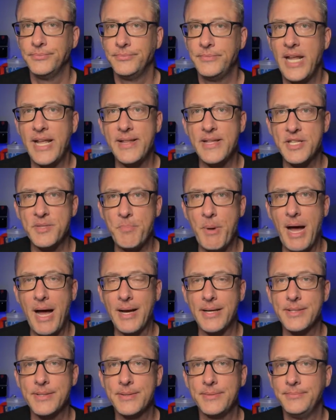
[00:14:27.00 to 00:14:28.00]
in this
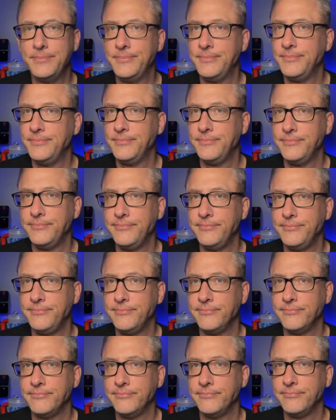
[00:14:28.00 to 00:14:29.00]
box?
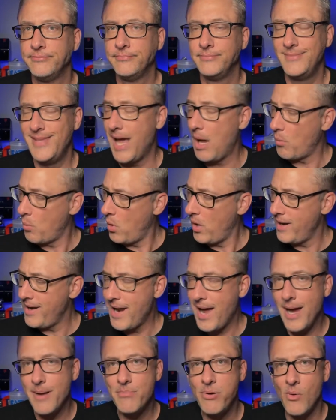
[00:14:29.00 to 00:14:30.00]
Not one
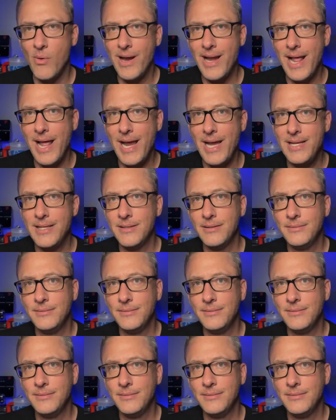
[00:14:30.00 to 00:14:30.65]
9.8?